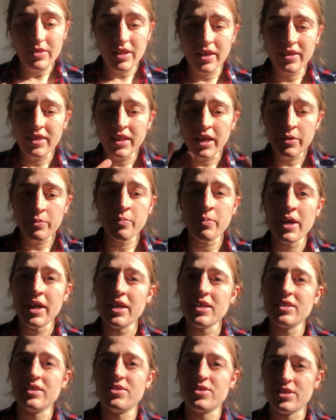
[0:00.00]
that
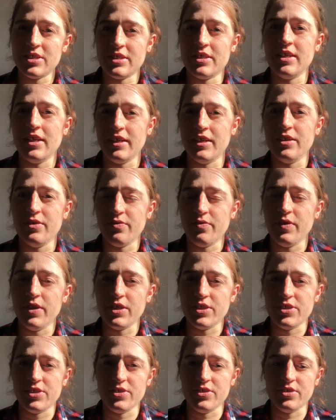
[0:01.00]
make translated
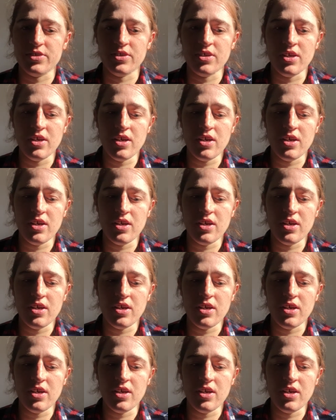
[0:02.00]
fiction